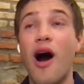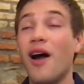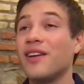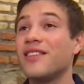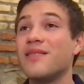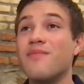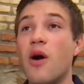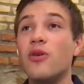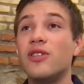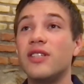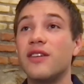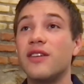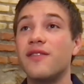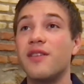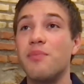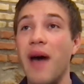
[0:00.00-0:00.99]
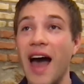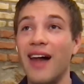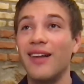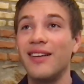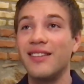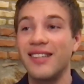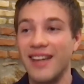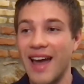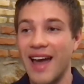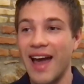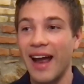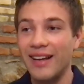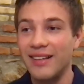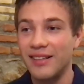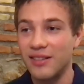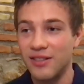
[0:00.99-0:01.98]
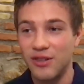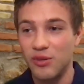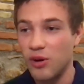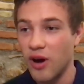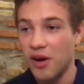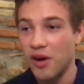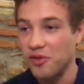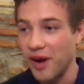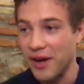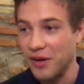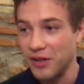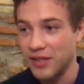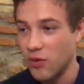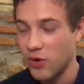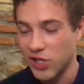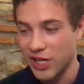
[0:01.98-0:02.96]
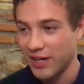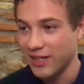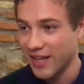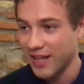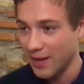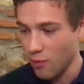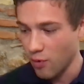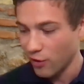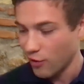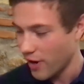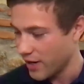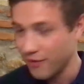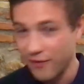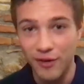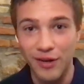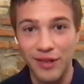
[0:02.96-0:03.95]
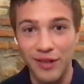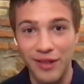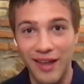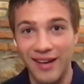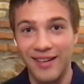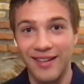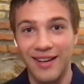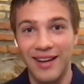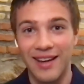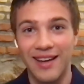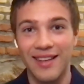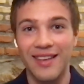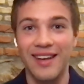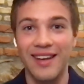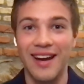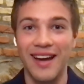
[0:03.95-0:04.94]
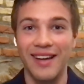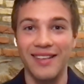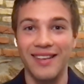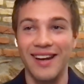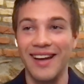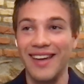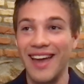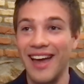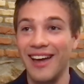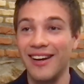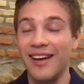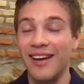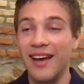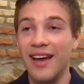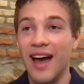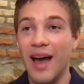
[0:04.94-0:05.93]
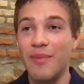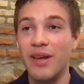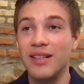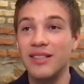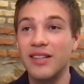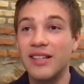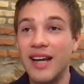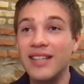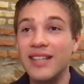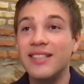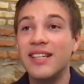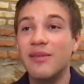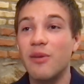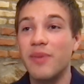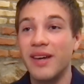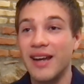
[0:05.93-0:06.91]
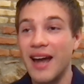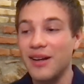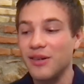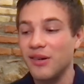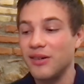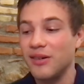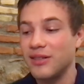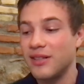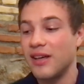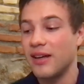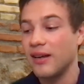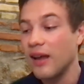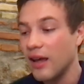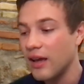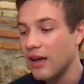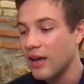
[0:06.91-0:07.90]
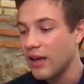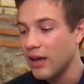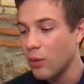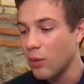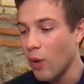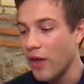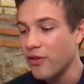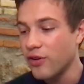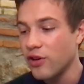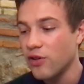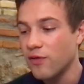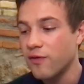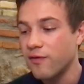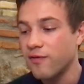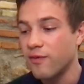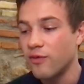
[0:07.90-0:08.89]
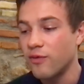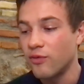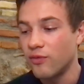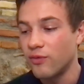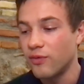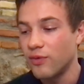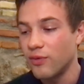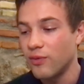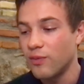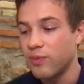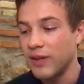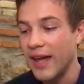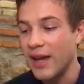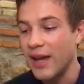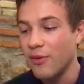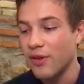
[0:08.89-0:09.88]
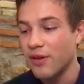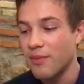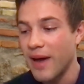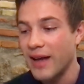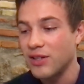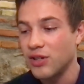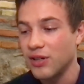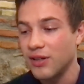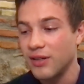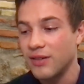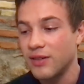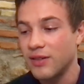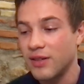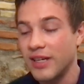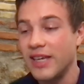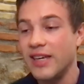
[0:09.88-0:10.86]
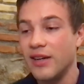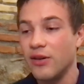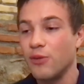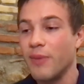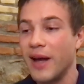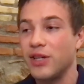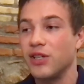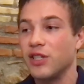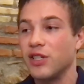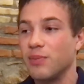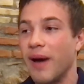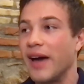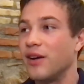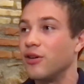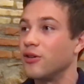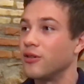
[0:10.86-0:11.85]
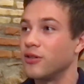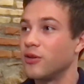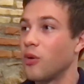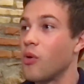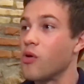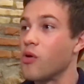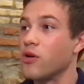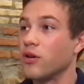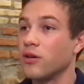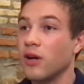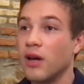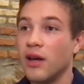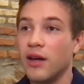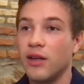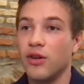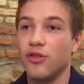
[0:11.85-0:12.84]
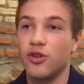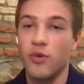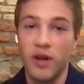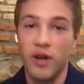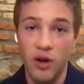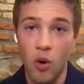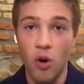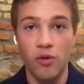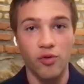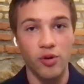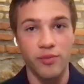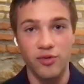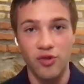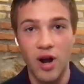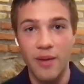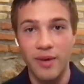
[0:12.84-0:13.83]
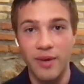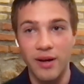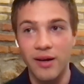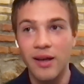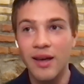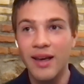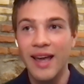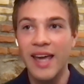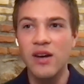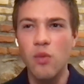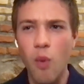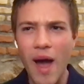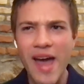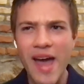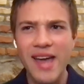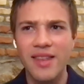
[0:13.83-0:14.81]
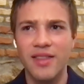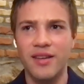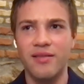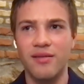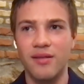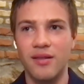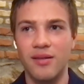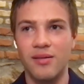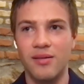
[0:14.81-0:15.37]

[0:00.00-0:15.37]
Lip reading: Honestly, most of the balancing act is due to our writers. I wish I could take more credit for it than I can. I mean, the nice thing about being an actor is that whether you're playing with a magic key or magic spiders, or you're doing a courtroom drama, in a way, the